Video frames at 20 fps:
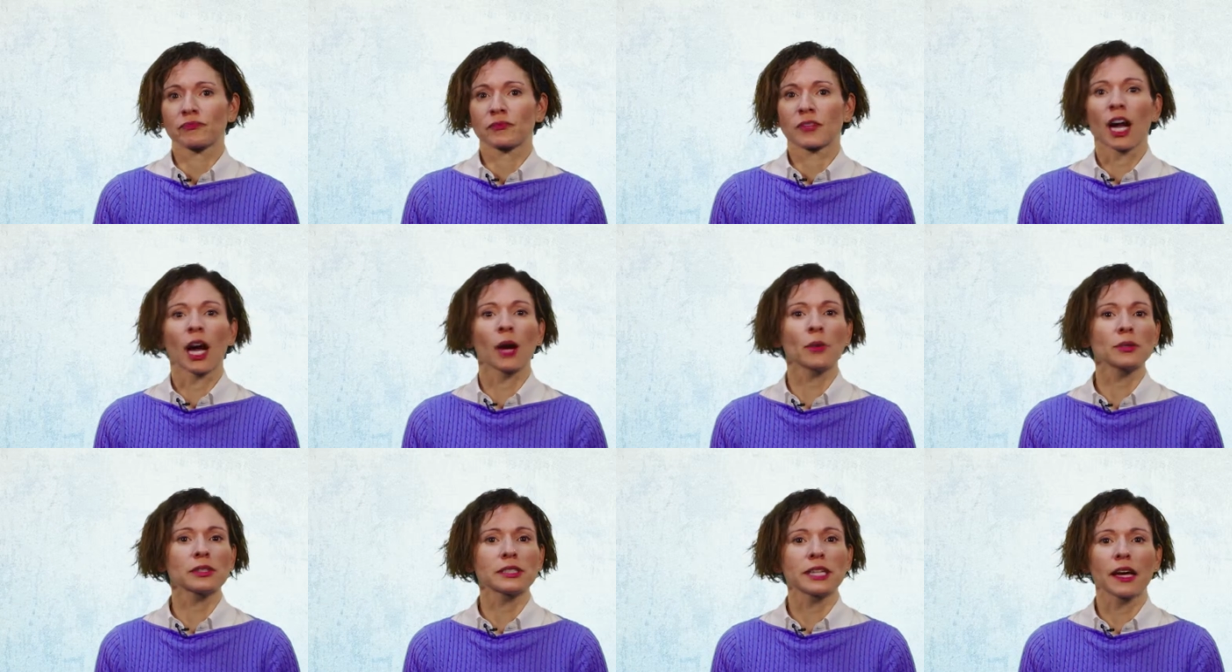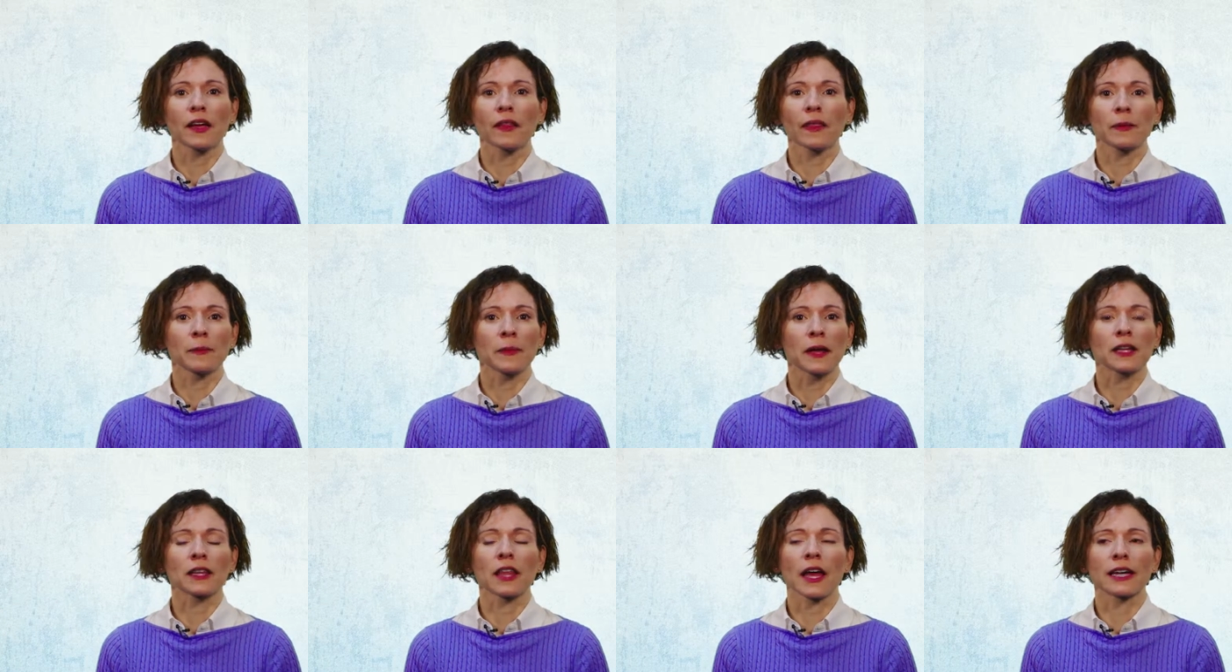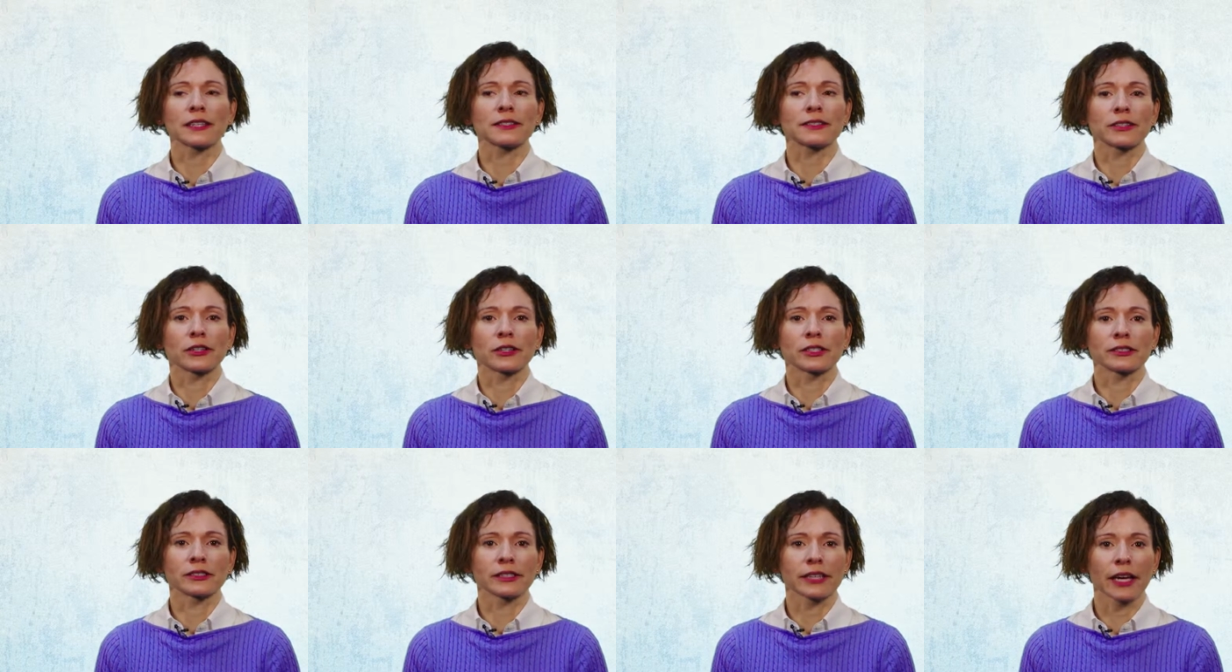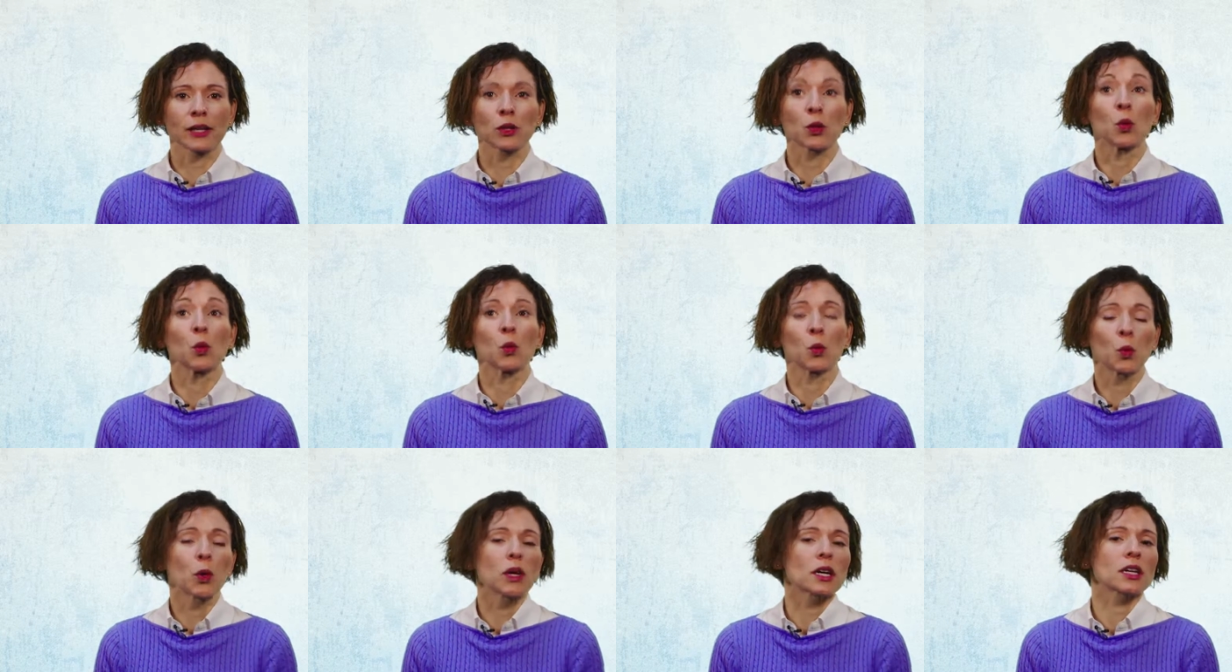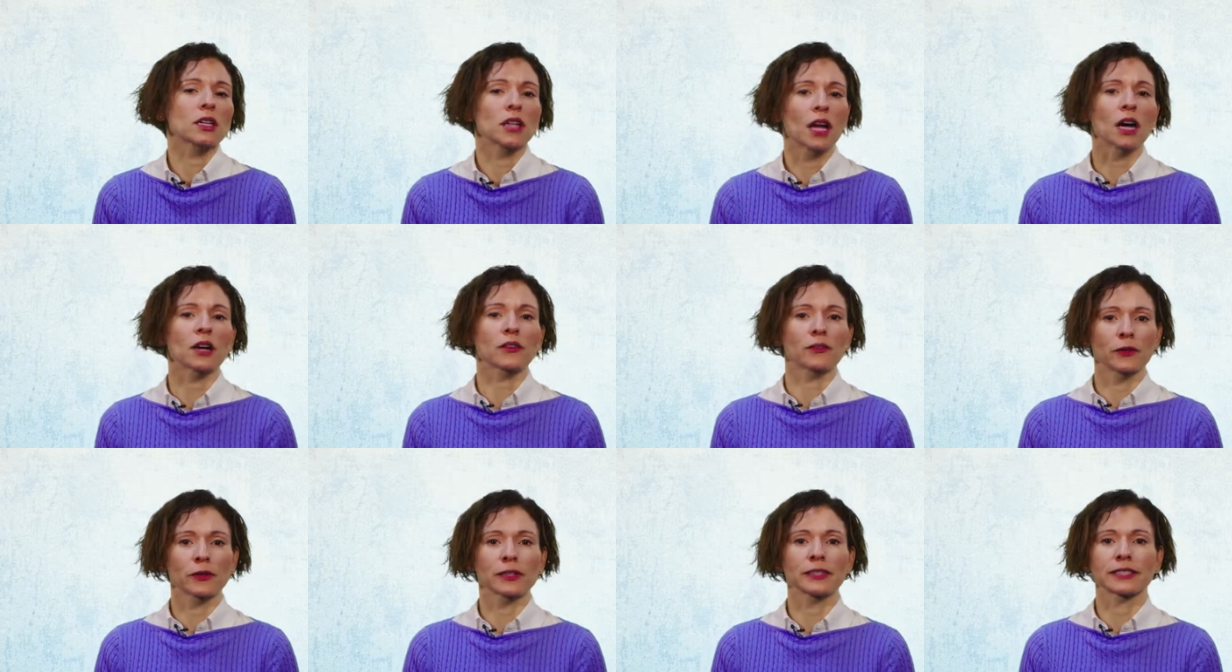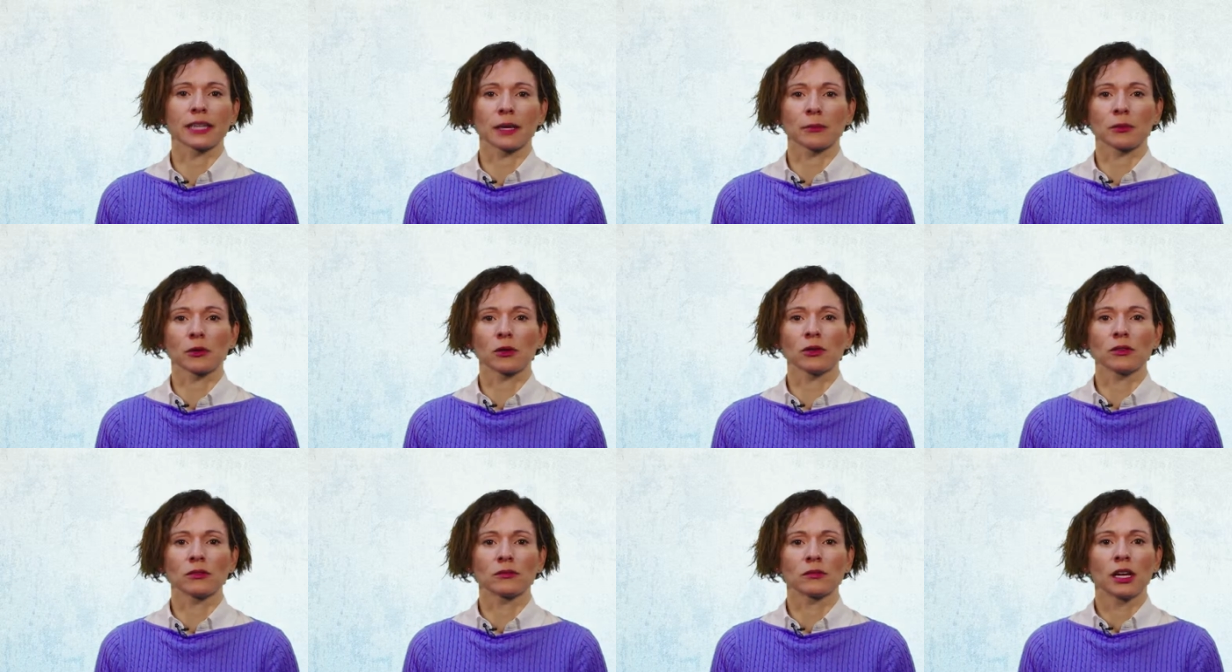I will tell them that class starts at 1 o'clock, for example,